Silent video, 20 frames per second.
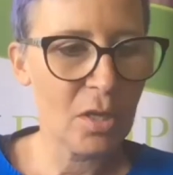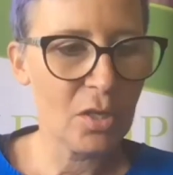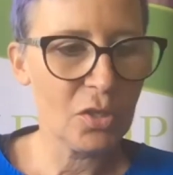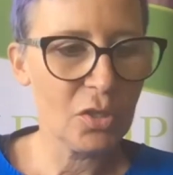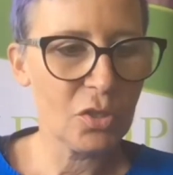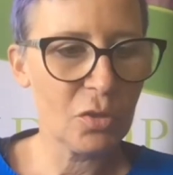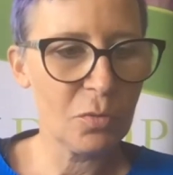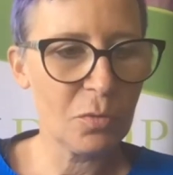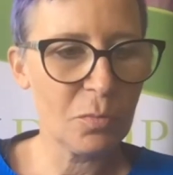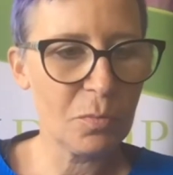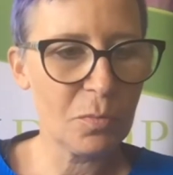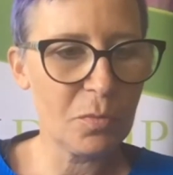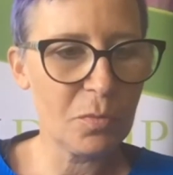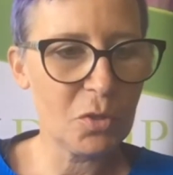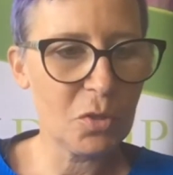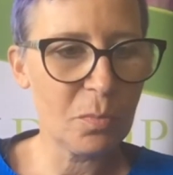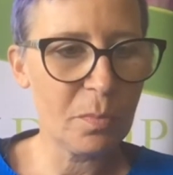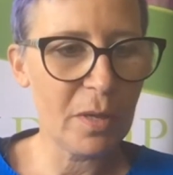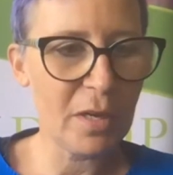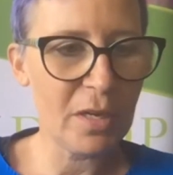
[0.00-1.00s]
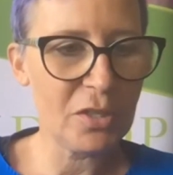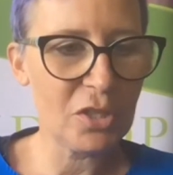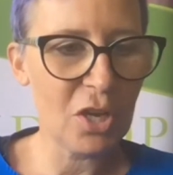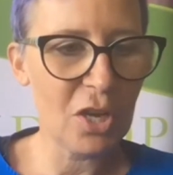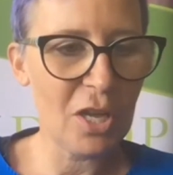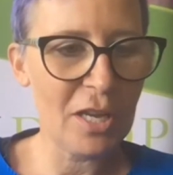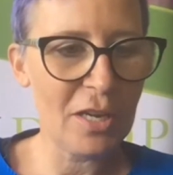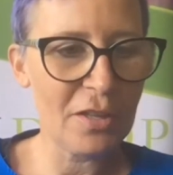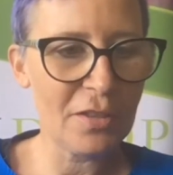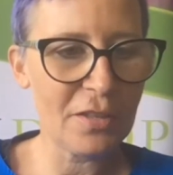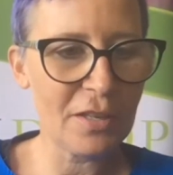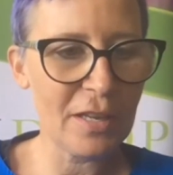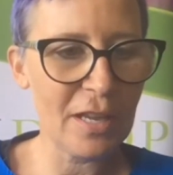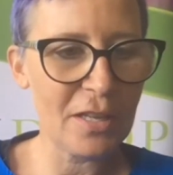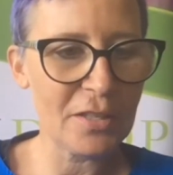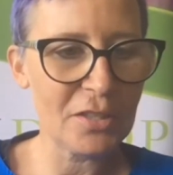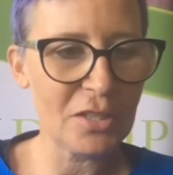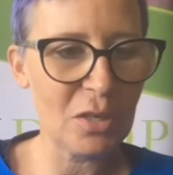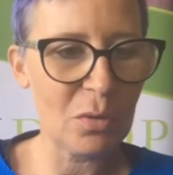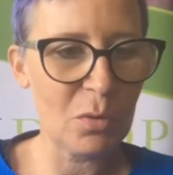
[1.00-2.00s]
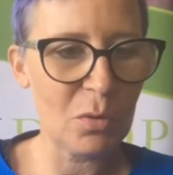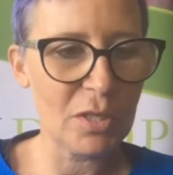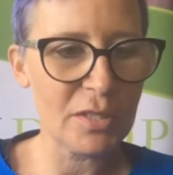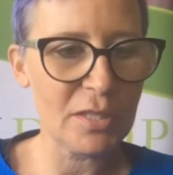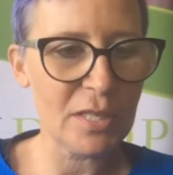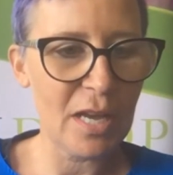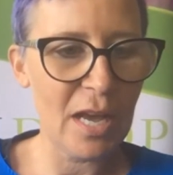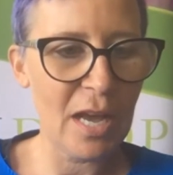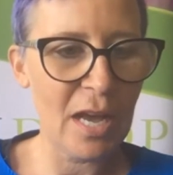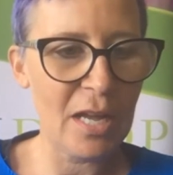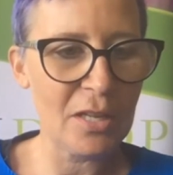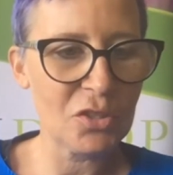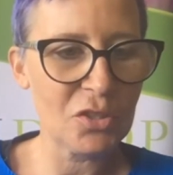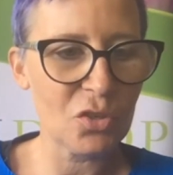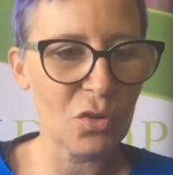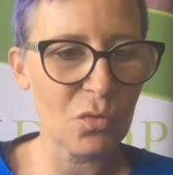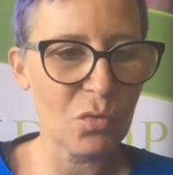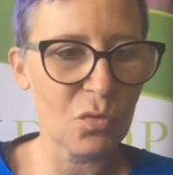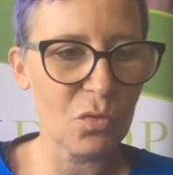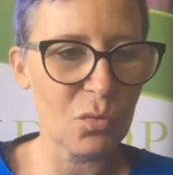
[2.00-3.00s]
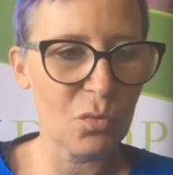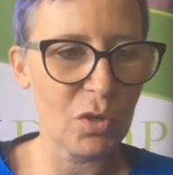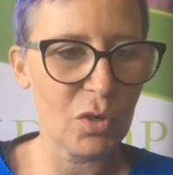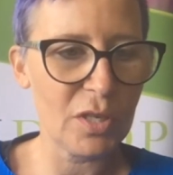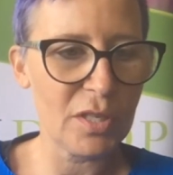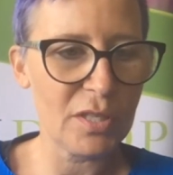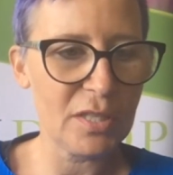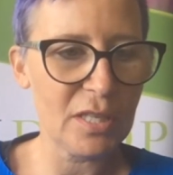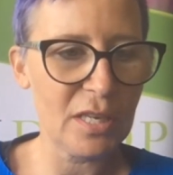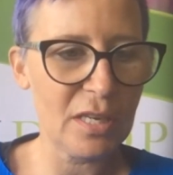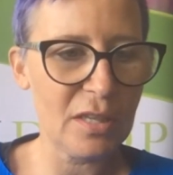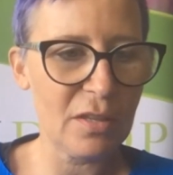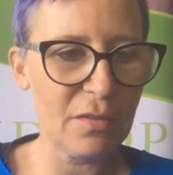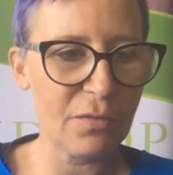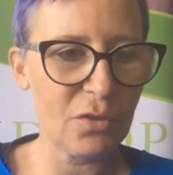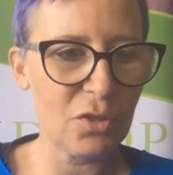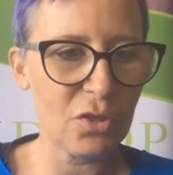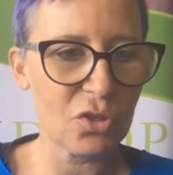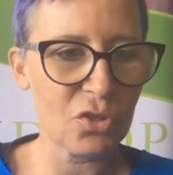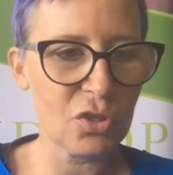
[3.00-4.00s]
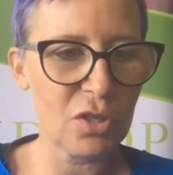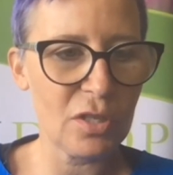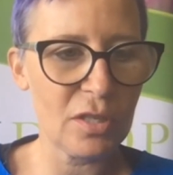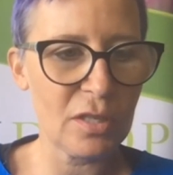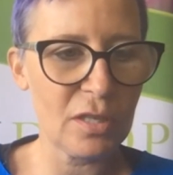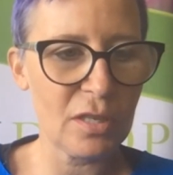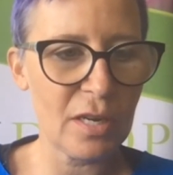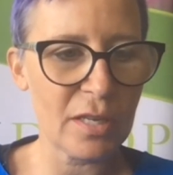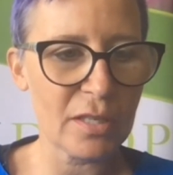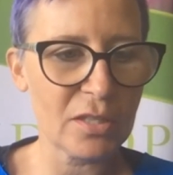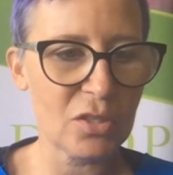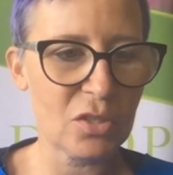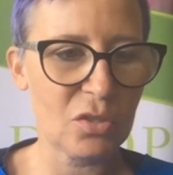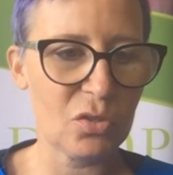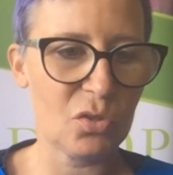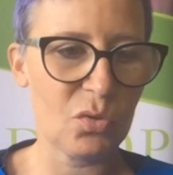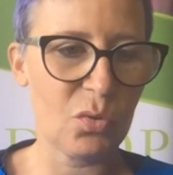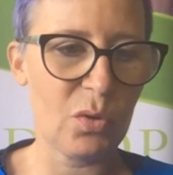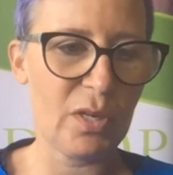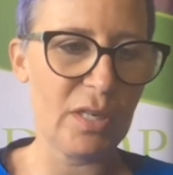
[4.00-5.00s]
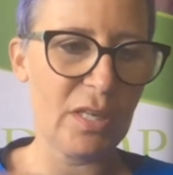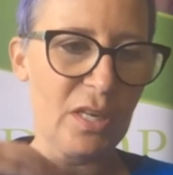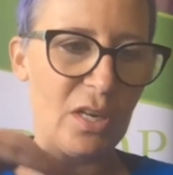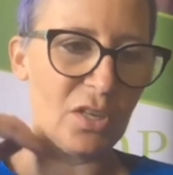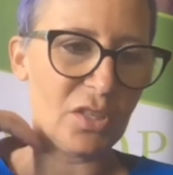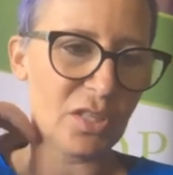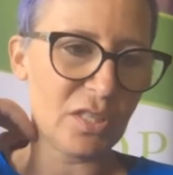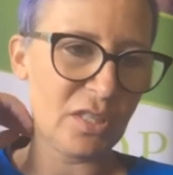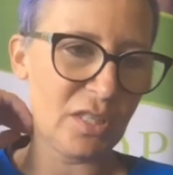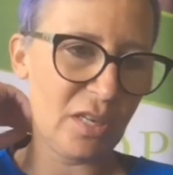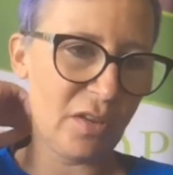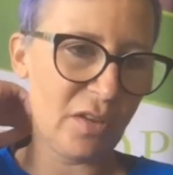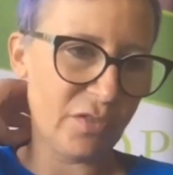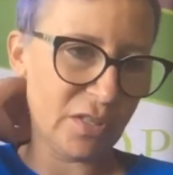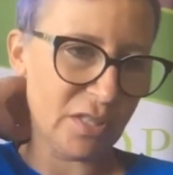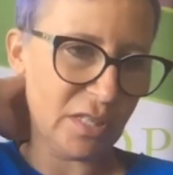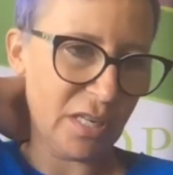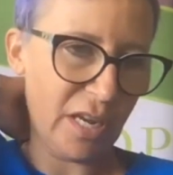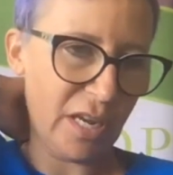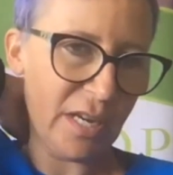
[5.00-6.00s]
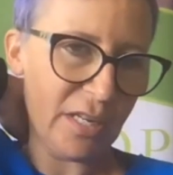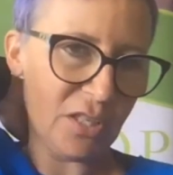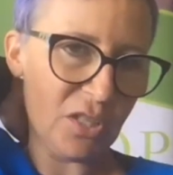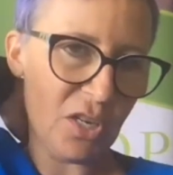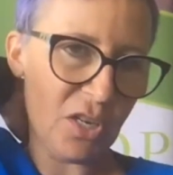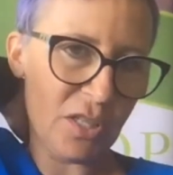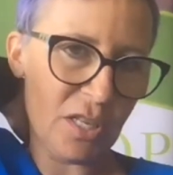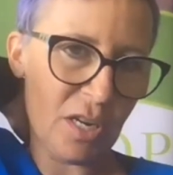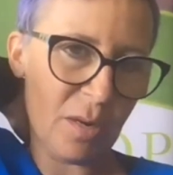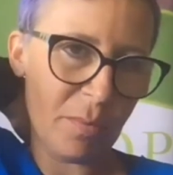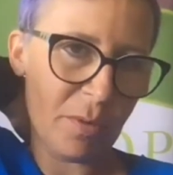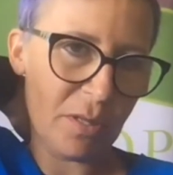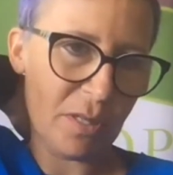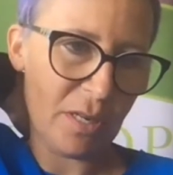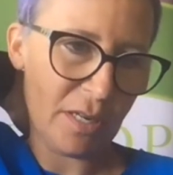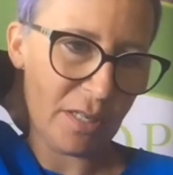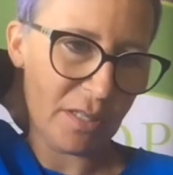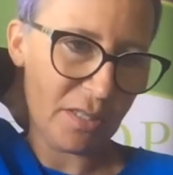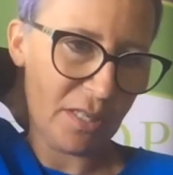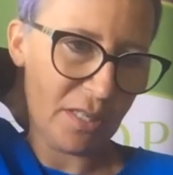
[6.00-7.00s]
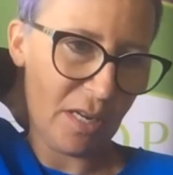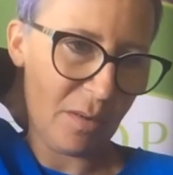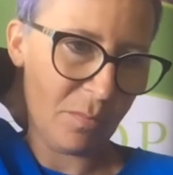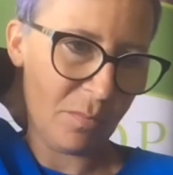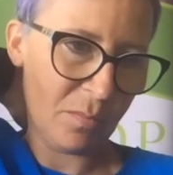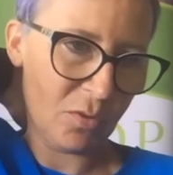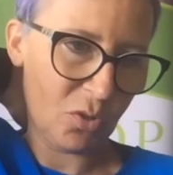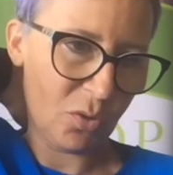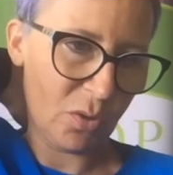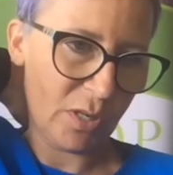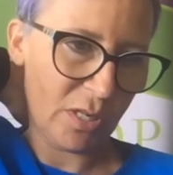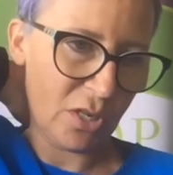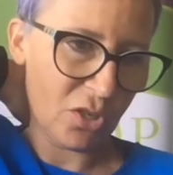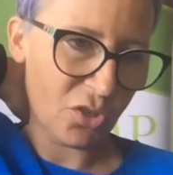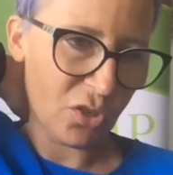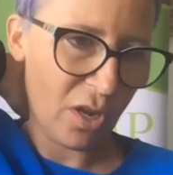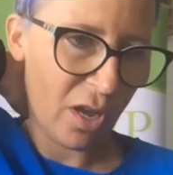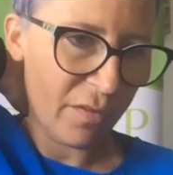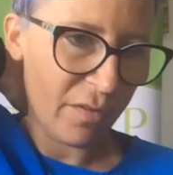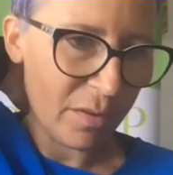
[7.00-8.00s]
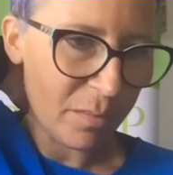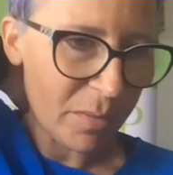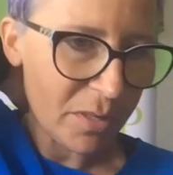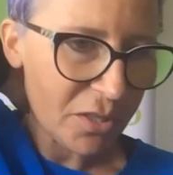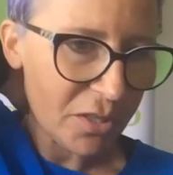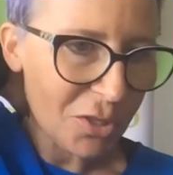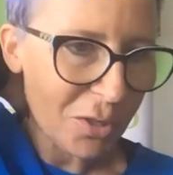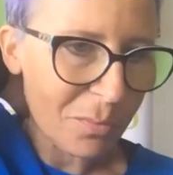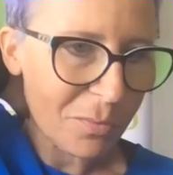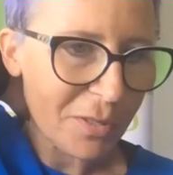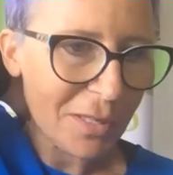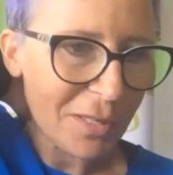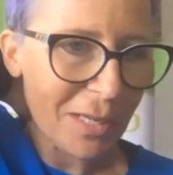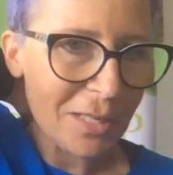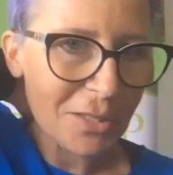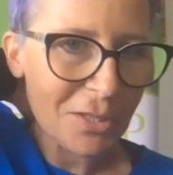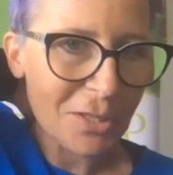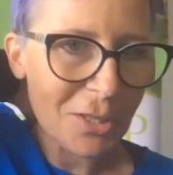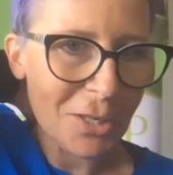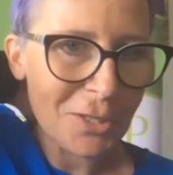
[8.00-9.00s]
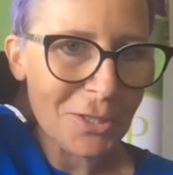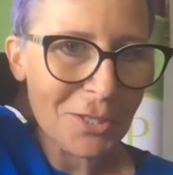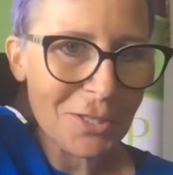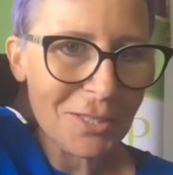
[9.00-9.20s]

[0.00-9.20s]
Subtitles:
so Bill, did you have anything else that you wanted to add? So where you see the future in the next 20 years, to see if a slide down there about the next 20 years, or have I missed something else out?